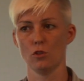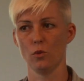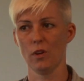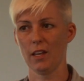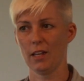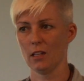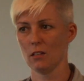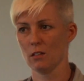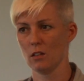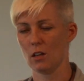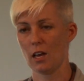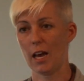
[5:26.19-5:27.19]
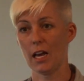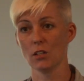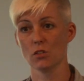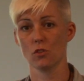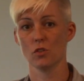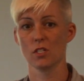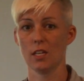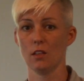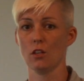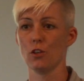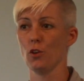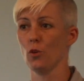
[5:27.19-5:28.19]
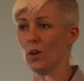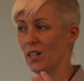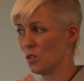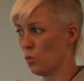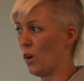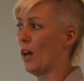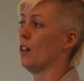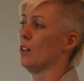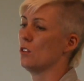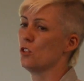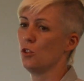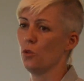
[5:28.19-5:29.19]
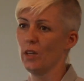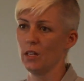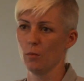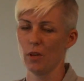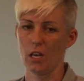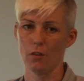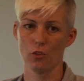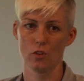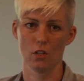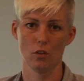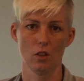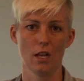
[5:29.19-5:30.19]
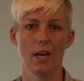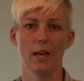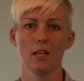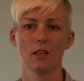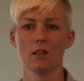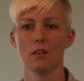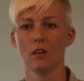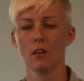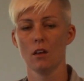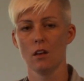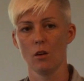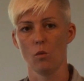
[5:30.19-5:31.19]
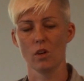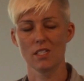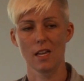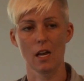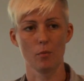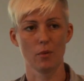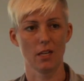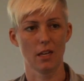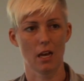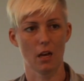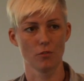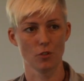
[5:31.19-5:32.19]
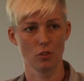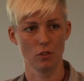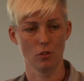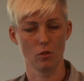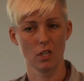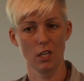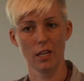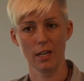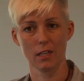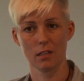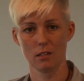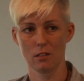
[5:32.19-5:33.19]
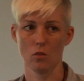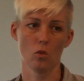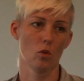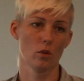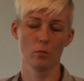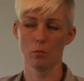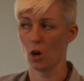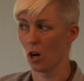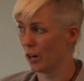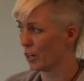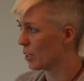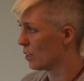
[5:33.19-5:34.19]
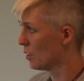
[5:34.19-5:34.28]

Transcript: doing as you say the cue as well as doing the behavior that you like? What's happening after you click or mark